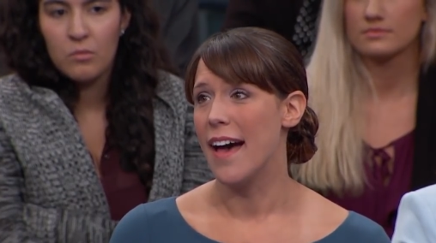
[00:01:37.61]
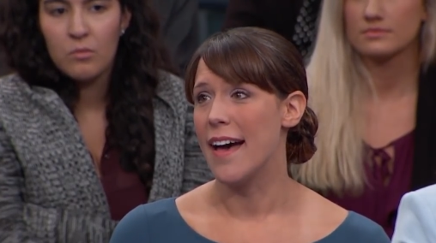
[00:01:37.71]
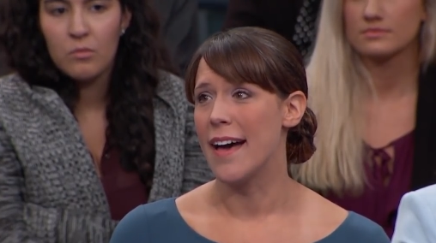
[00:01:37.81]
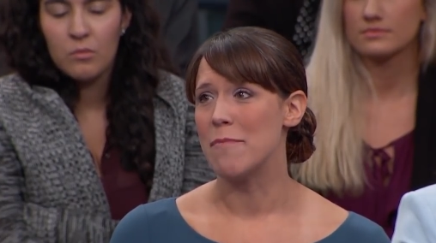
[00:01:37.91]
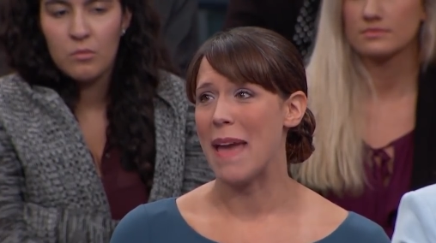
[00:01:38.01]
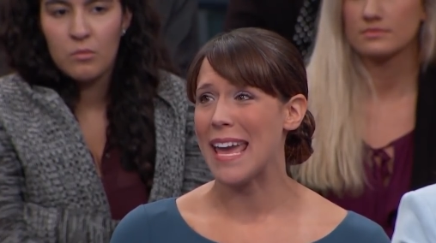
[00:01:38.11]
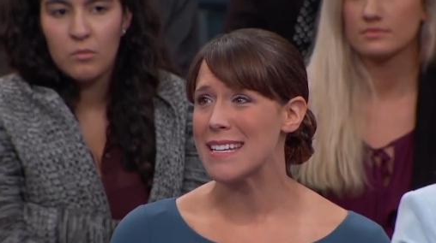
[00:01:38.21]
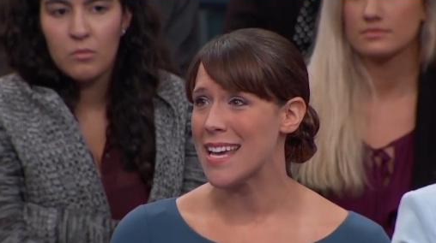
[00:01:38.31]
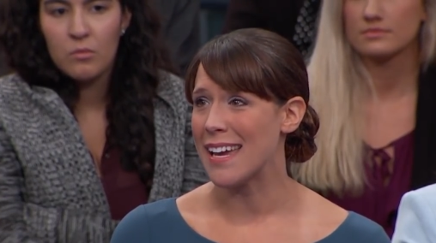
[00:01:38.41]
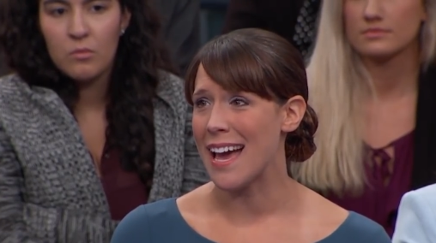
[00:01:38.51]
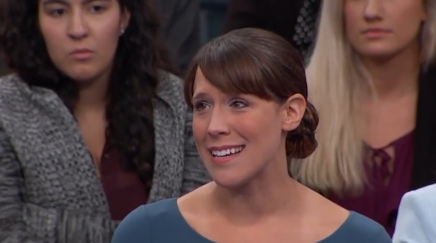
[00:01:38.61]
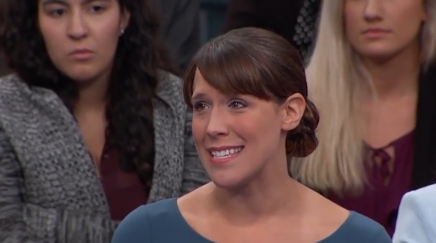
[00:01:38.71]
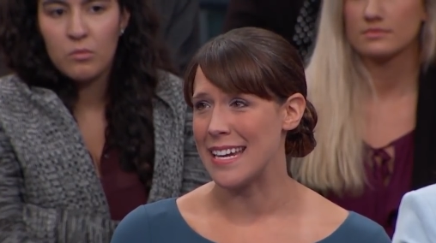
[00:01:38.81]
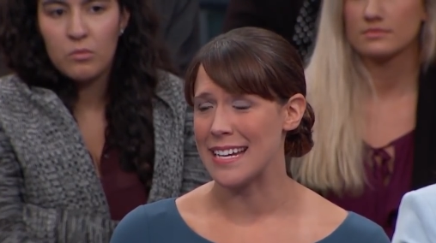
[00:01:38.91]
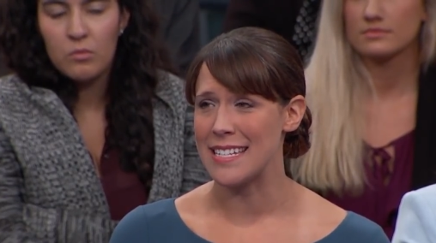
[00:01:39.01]
Speaker 1: um,
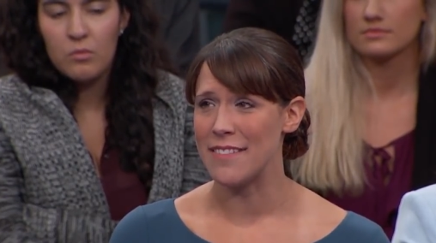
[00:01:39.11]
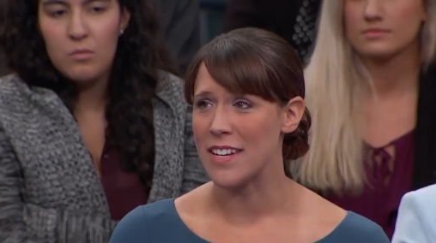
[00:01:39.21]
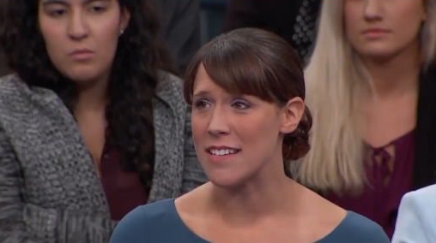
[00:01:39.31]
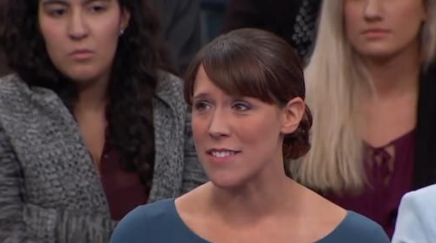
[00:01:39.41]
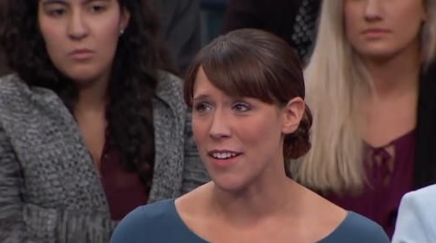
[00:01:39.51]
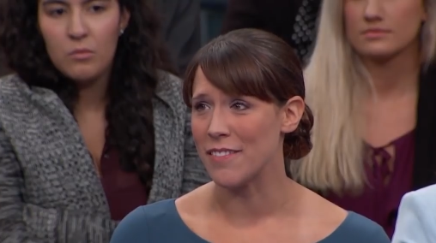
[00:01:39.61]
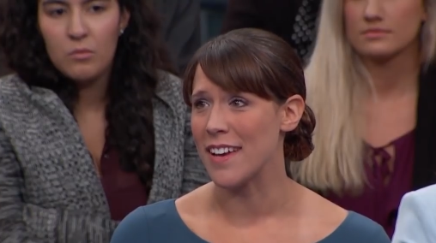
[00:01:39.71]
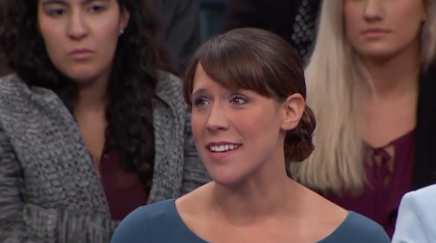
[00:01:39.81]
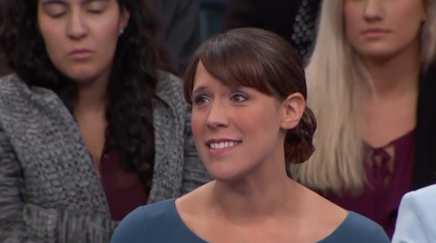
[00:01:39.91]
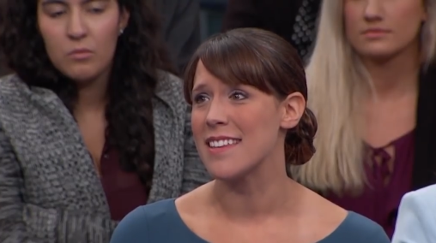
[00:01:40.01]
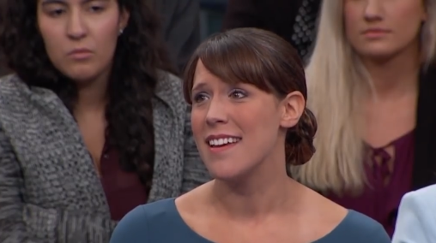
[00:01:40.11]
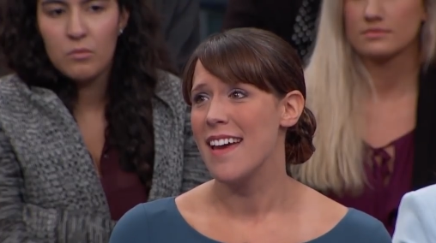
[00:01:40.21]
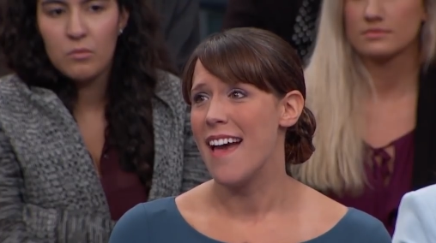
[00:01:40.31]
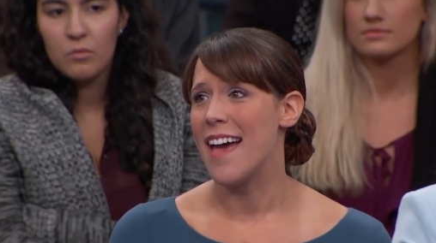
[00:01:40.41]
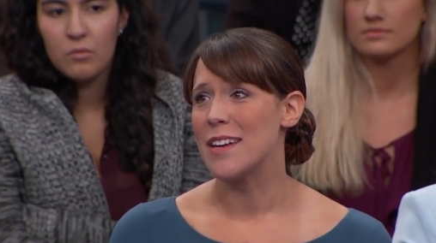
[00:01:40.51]
antioxidant activity, sulfites,
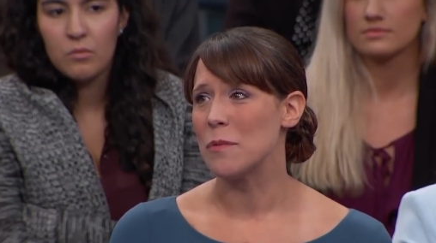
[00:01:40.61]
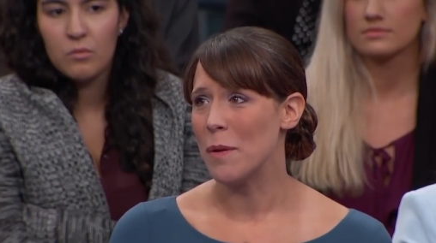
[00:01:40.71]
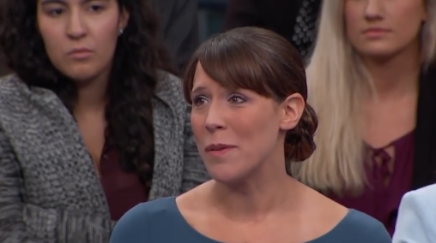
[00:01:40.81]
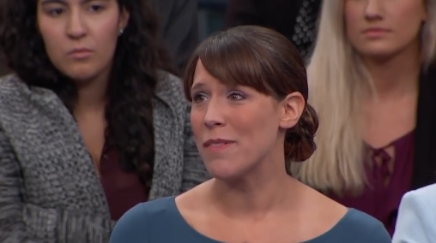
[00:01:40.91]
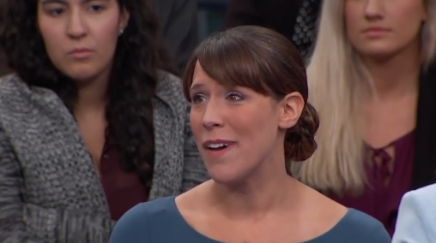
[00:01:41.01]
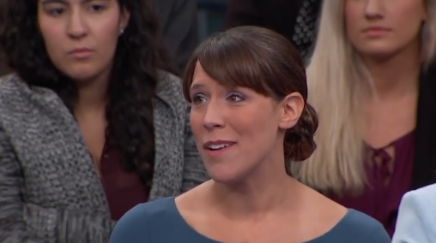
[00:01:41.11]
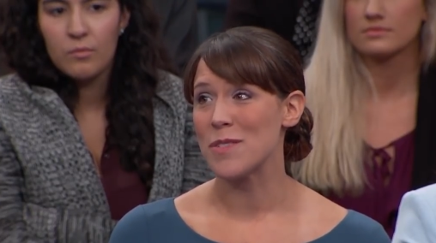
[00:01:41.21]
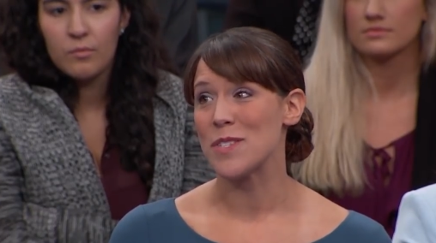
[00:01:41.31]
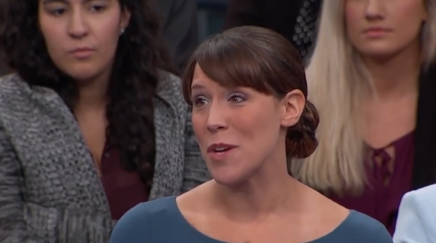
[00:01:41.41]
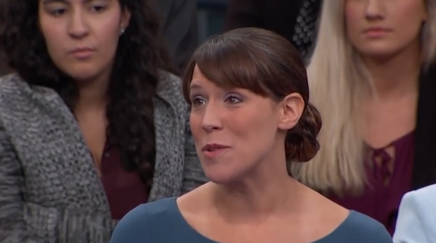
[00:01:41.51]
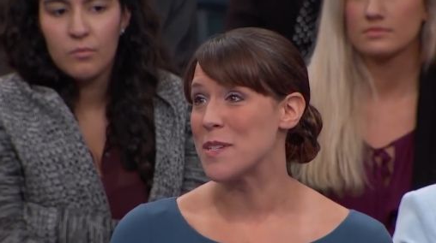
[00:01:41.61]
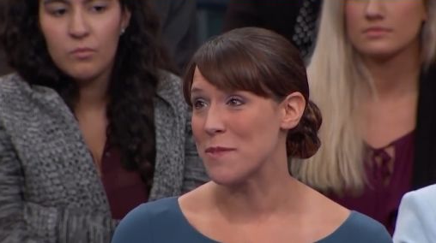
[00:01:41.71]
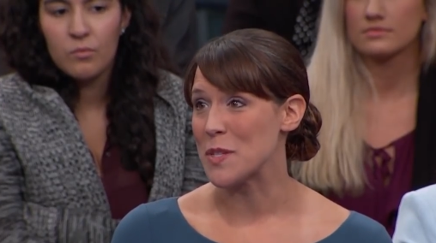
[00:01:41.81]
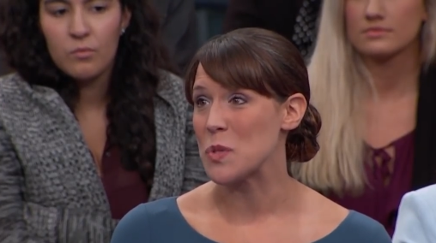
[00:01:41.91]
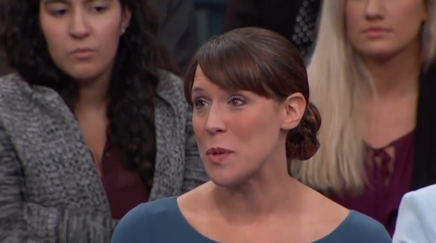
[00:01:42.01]
and what we found is no
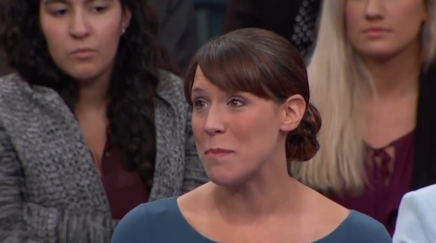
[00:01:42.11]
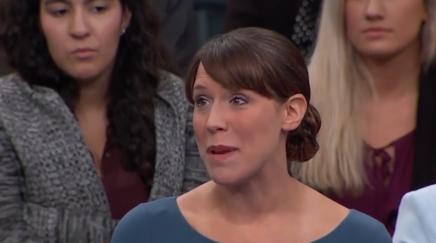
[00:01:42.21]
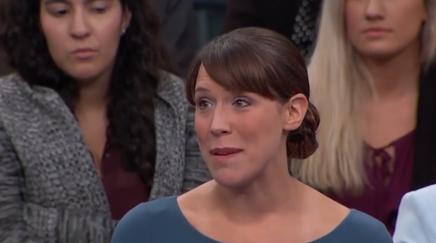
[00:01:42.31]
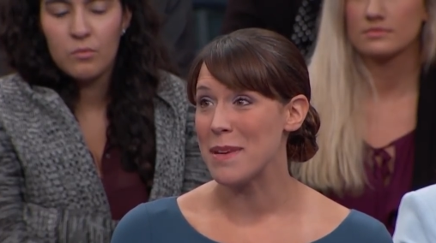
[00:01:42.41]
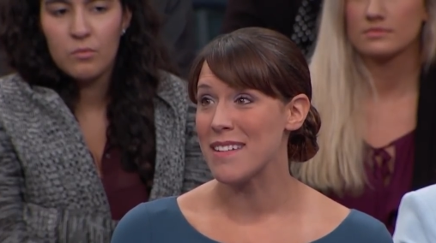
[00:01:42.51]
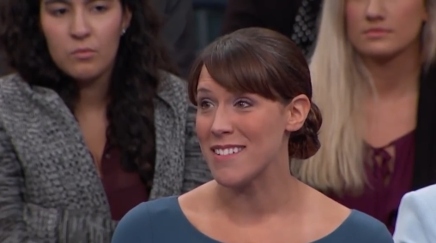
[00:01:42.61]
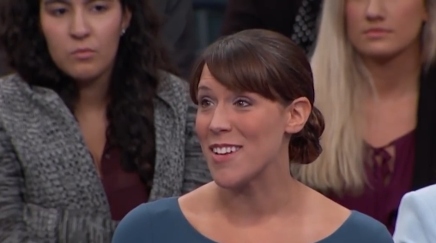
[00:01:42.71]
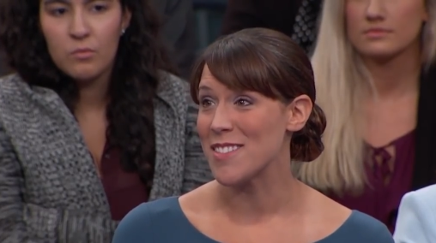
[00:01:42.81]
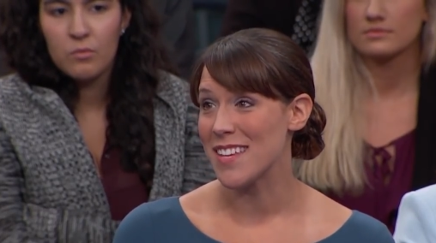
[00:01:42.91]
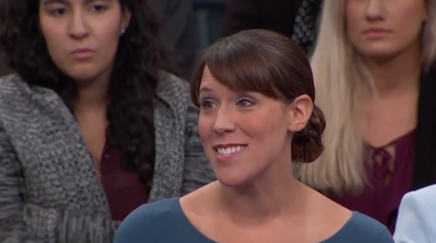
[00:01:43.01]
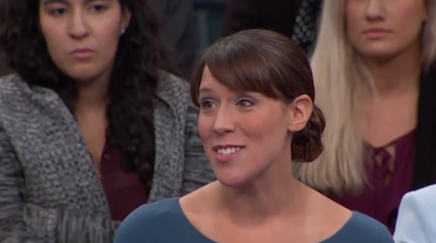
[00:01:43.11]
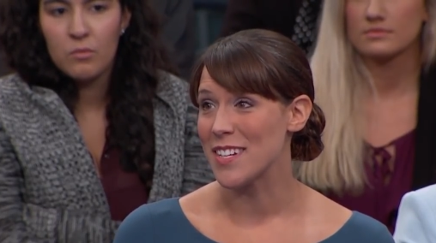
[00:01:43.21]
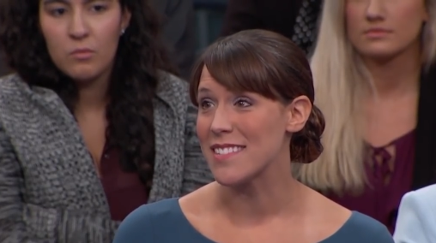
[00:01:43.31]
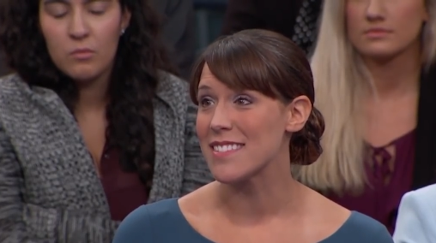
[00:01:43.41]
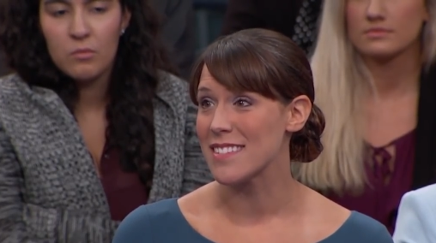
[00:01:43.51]
difference between baby and adult
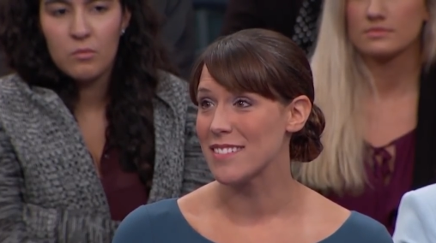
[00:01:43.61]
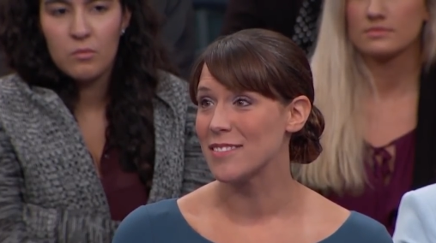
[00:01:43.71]
sunscreens.